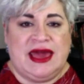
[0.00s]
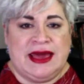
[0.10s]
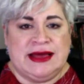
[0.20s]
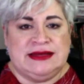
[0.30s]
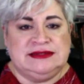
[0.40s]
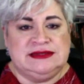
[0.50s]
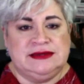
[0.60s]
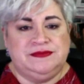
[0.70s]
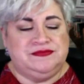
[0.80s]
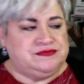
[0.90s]
And
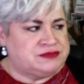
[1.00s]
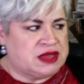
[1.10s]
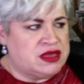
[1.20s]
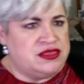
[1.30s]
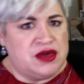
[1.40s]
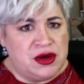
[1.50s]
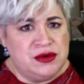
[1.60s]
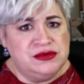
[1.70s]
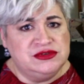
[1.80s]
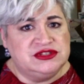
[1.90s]

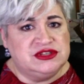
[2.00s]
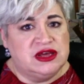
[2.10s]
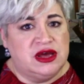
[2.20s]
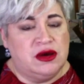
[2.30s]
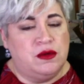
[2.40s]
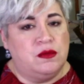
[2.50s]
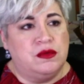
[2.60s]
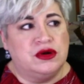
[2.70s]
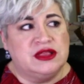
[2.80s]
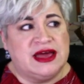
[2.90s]
those
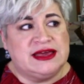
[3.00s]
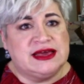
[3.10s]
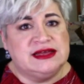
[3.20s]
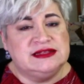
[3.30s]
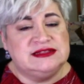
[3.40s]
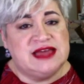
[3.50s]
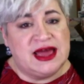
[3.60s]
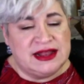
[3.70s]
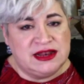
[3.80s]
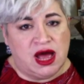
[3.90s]
were like
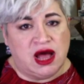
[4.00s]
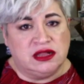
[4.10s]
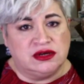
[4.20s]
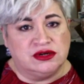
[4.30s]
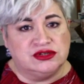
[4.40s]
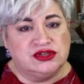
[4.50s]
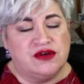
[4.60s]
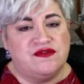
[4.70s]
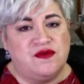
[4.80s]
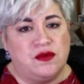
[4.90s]
$10
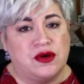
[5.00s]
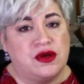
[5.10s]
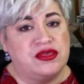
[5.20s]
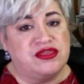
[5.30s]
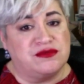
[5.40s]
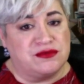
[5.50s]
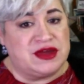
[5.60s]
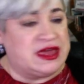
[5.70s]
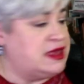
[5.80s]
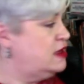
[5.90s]
for
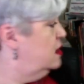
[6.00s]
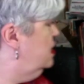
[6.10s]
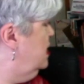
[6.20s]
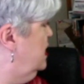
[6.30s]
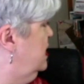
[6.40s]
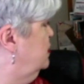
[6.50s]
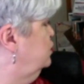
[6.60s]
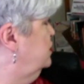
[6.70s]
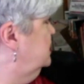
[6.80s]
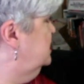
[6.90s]
3. And
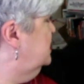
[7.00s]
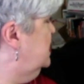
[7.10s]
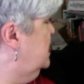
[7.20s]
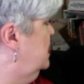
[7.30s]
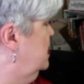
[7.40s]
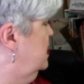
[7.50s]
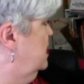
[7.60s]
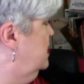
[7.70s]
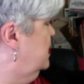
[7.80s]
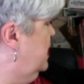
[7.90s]
as you can see,
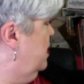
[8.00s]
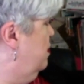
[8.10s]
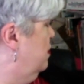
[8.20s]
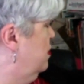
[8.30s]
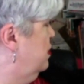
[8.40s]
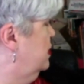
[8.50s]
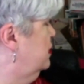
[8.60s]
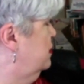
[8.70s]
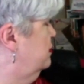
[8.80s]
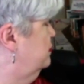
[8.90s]
they are,
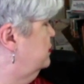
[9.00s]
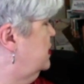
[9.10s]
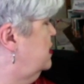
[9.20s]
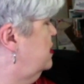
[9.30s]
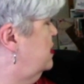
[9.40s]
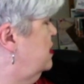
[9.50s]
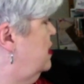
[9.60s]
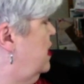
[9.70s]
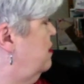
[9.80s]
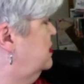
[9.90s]

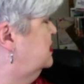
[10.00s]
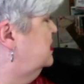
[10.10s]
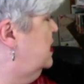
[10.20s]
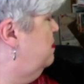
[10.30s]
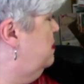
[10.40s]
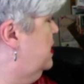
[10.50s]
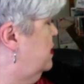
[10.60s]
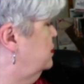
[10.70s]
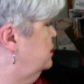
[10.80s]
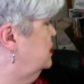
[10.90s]
I would say
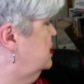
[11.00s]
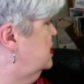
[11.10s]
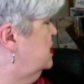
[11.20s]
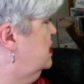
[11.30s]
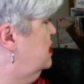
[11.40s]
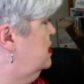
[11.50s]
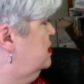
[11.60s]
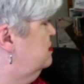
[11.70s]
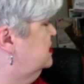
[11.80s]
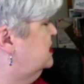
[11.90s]
about
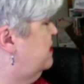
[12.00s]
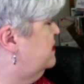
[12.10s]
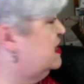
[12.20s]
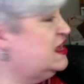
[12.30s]
7